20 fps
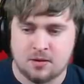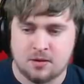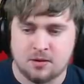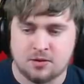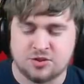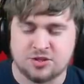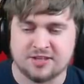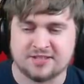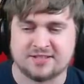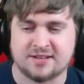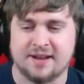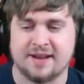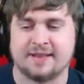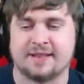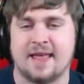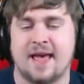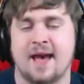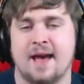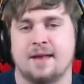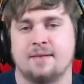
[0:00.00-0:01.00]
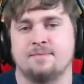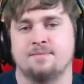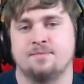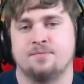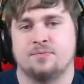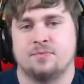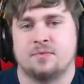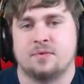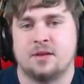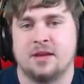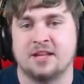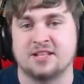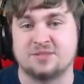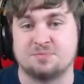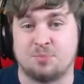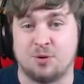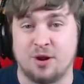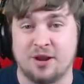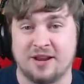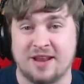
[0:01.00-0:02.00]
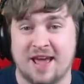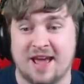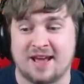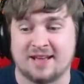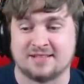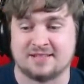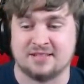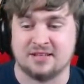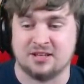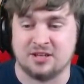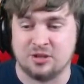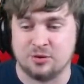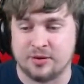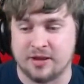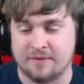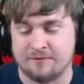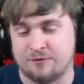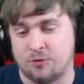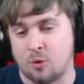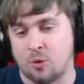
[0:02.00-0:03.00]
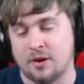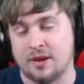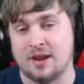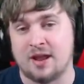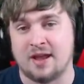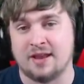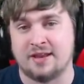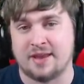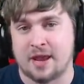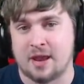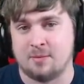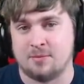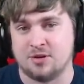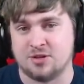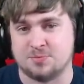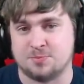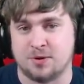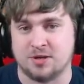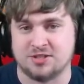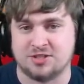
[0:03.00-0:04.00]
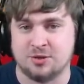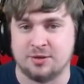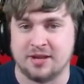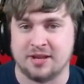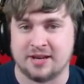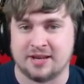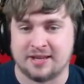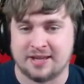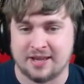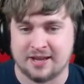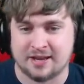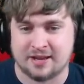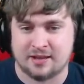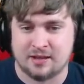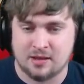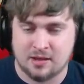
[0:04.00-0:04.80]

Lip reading: Just like that. It's pretty nasty. You get 49 damage, plus you get a kick,